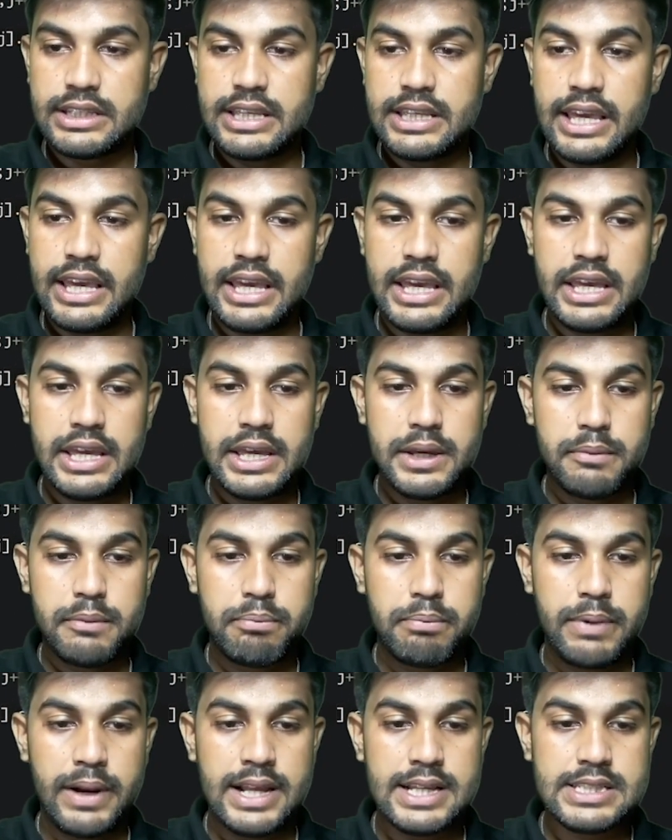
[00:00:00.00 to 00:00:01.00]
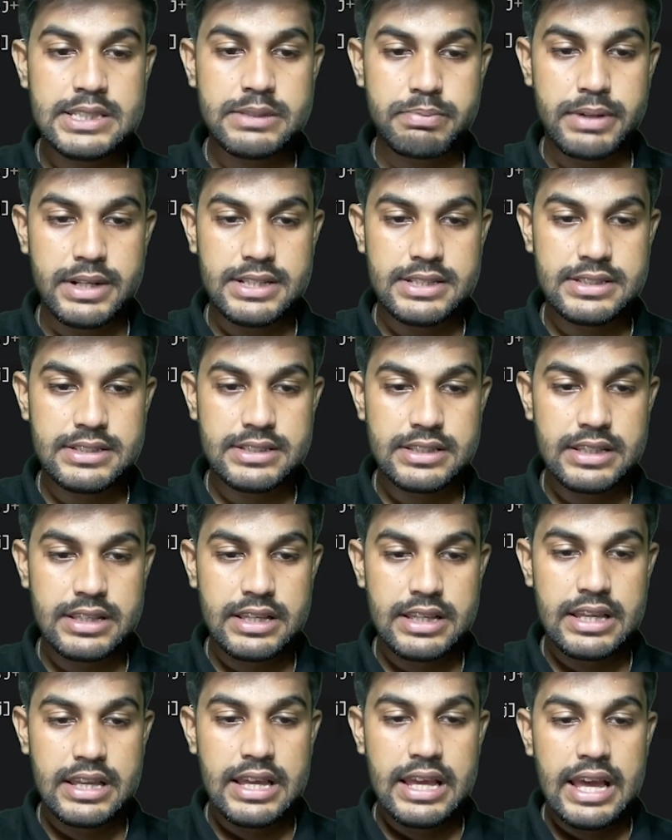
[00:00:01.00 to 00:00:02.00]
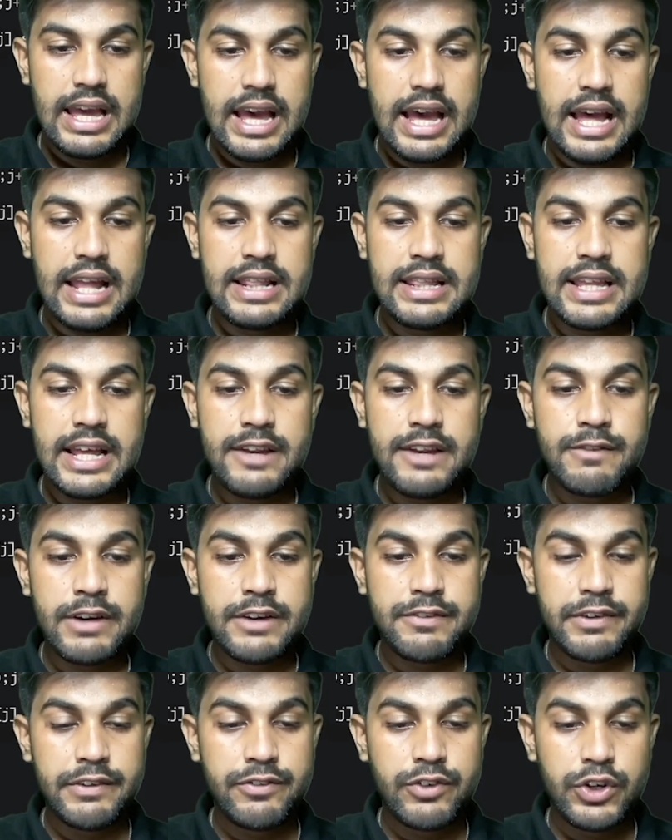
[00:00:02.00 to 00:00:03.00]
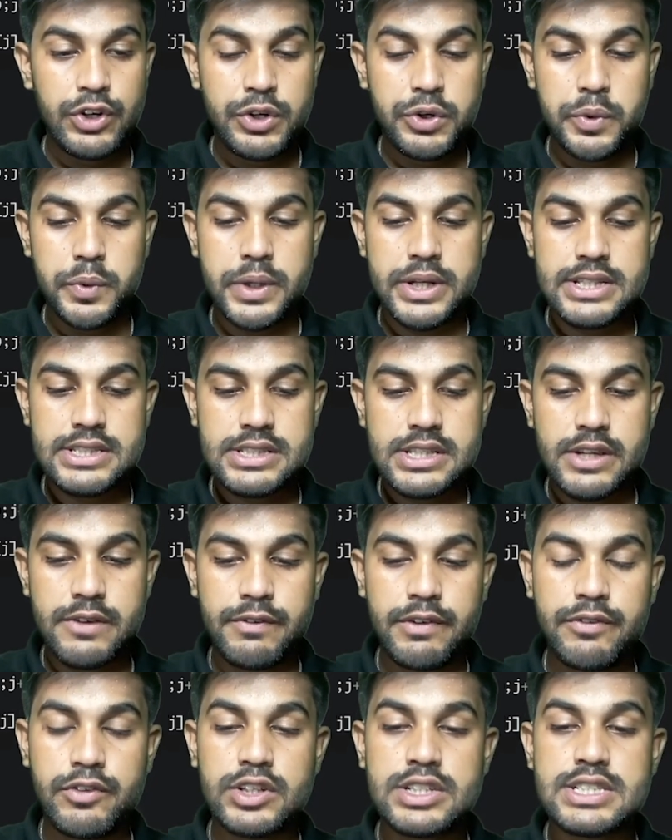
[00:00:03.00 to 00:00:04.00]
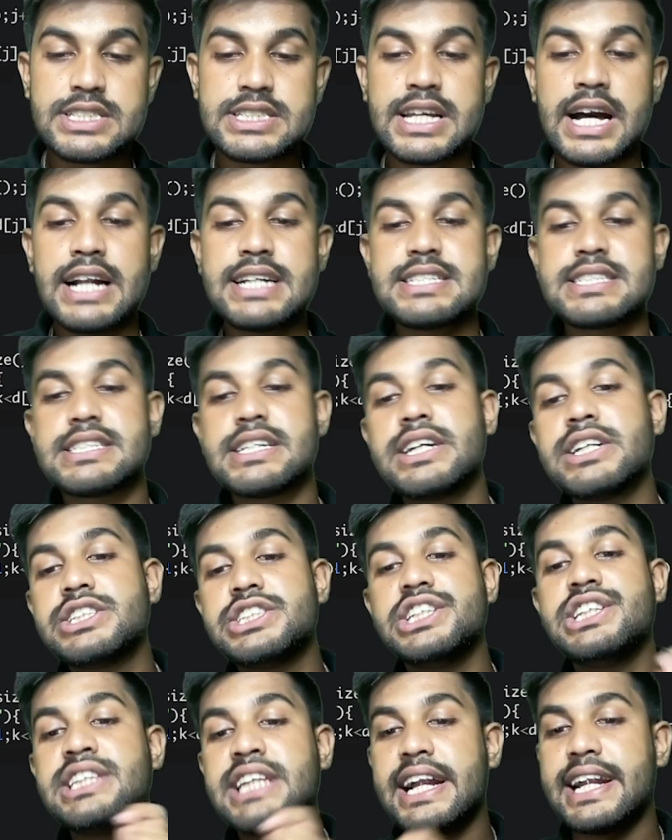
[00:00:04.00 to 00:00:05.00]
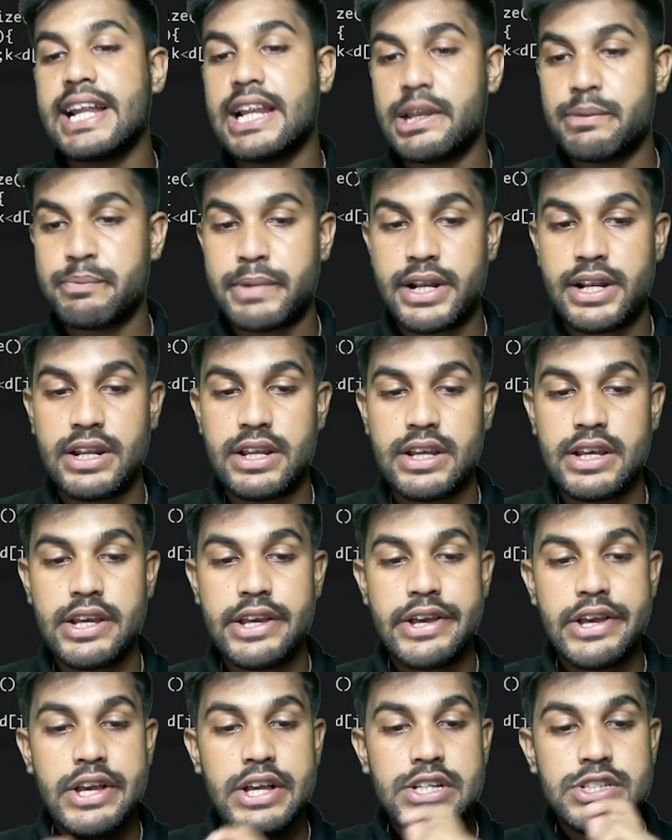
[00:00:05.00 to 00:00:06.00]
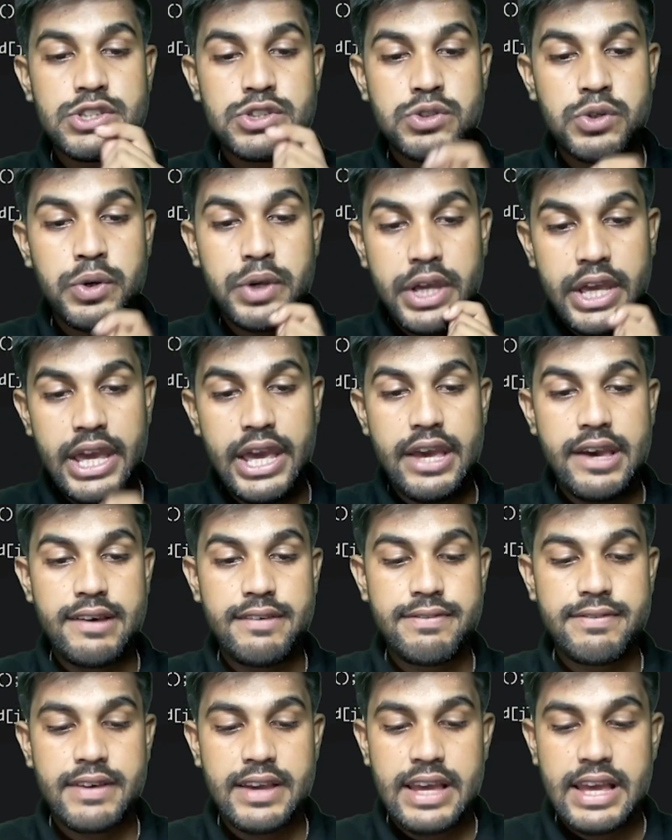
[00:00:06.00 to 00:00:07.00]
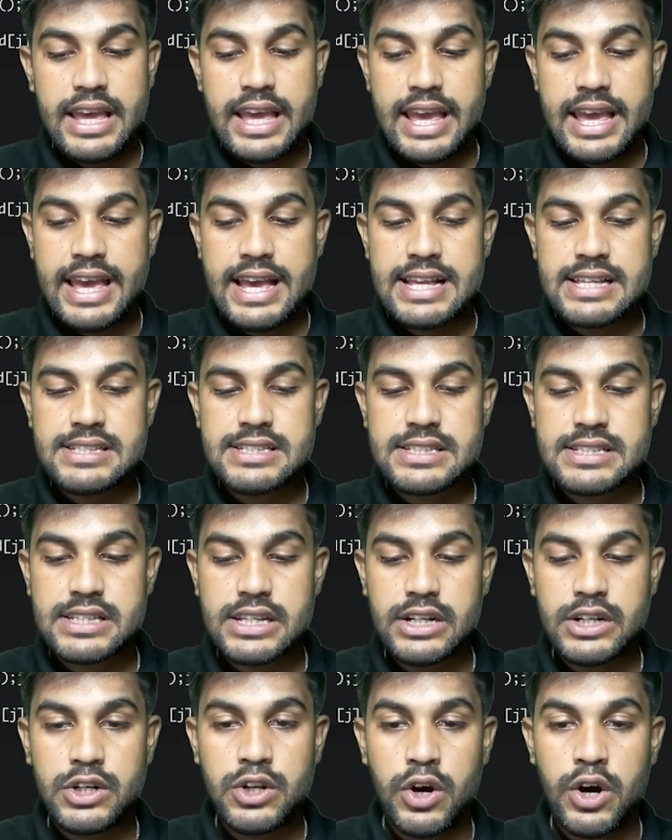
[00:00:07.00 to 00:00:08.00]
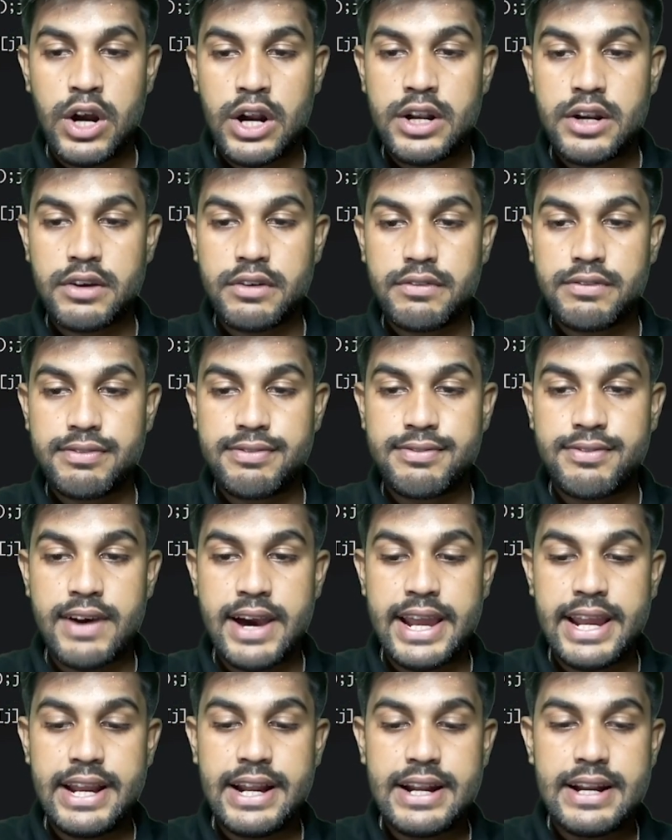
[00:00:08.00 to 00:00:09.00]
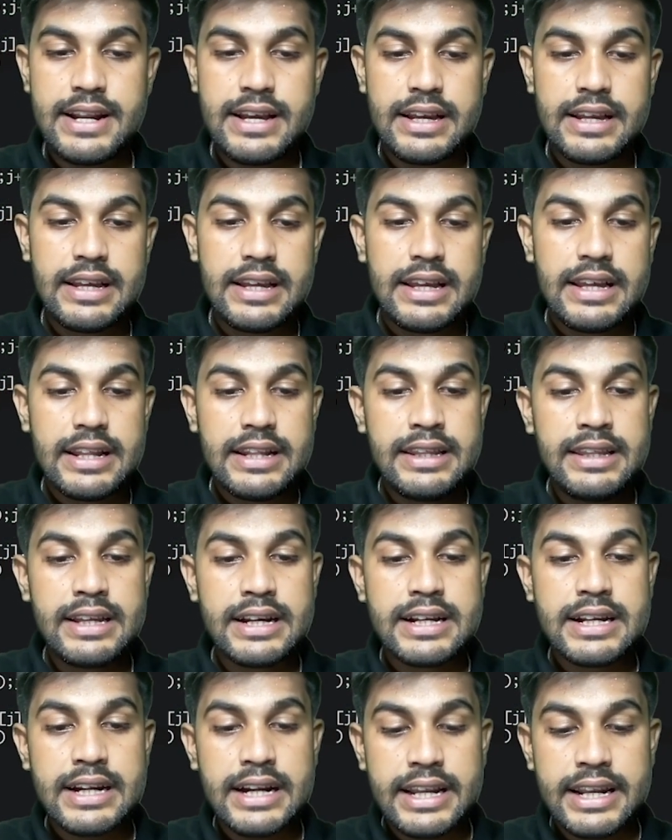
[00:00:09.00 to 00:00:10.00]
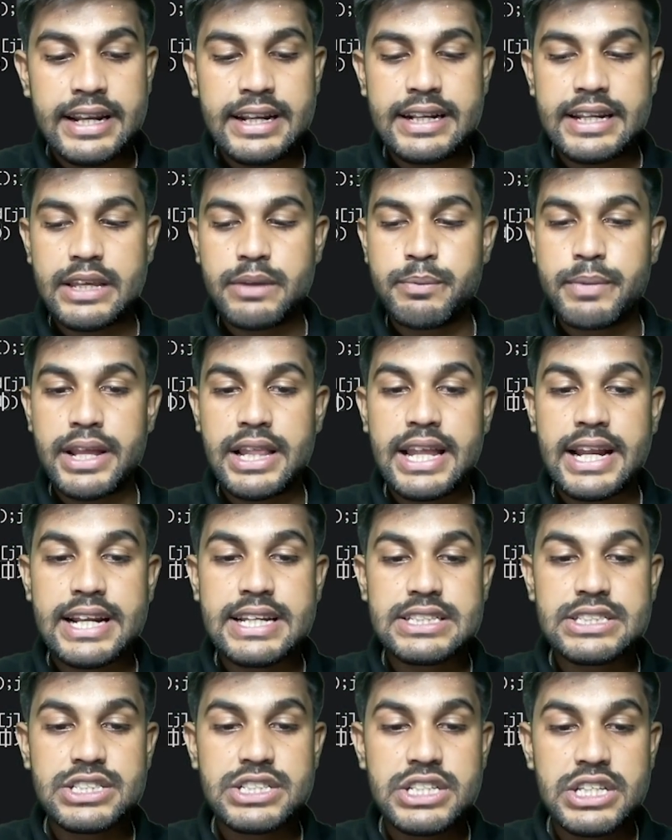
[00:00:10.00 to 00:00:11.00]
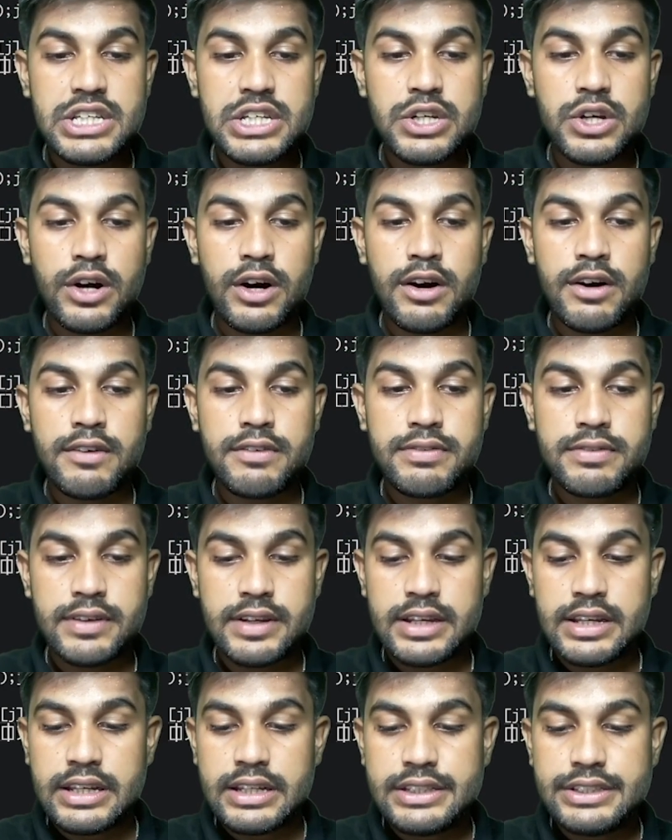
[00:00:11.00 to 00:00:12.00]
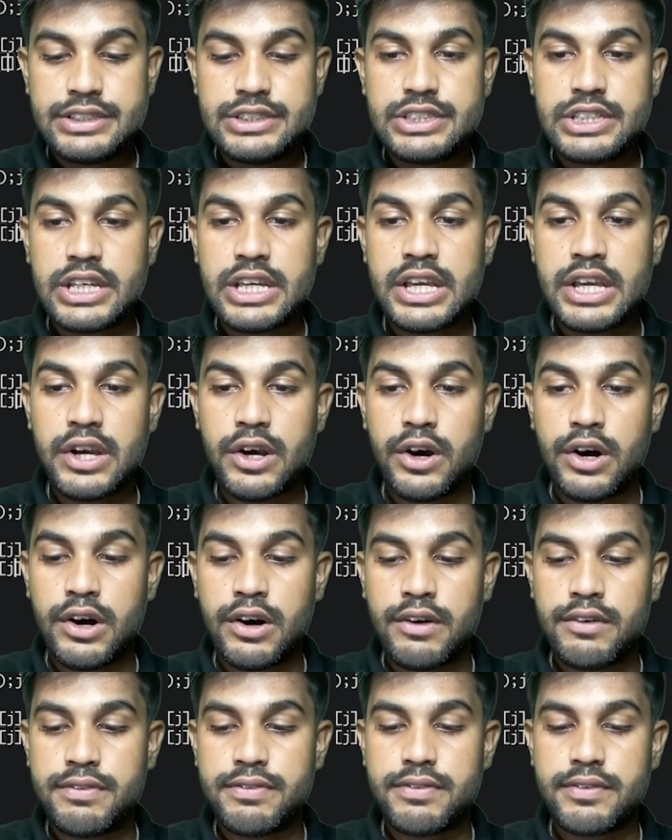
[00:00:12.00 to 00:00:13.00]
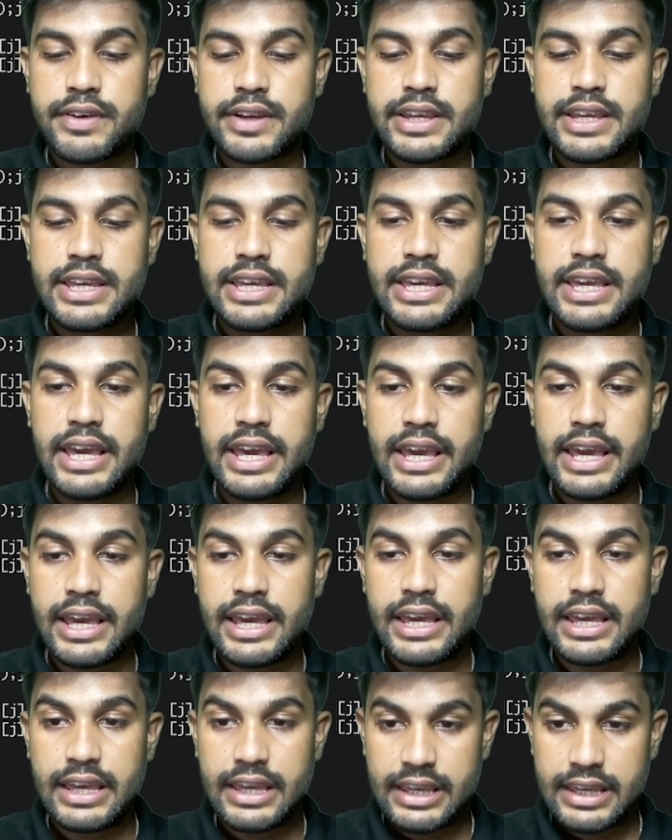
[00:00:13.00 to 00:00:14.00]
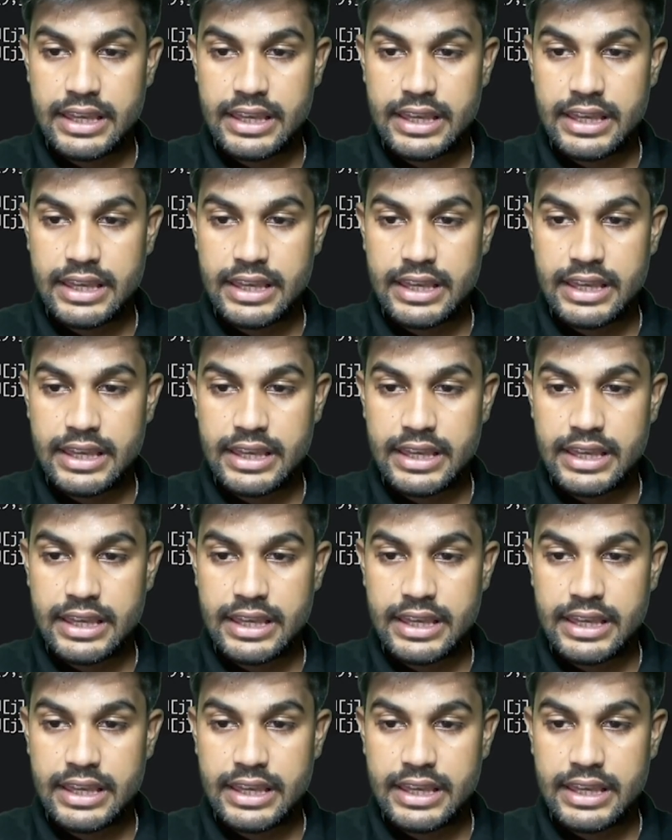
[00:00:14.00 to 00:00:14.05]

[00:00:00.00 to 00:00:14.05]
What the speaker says: k plus plus. And then what we would do is we would start searching that element. So if s dot find the current email, that is d of j of k,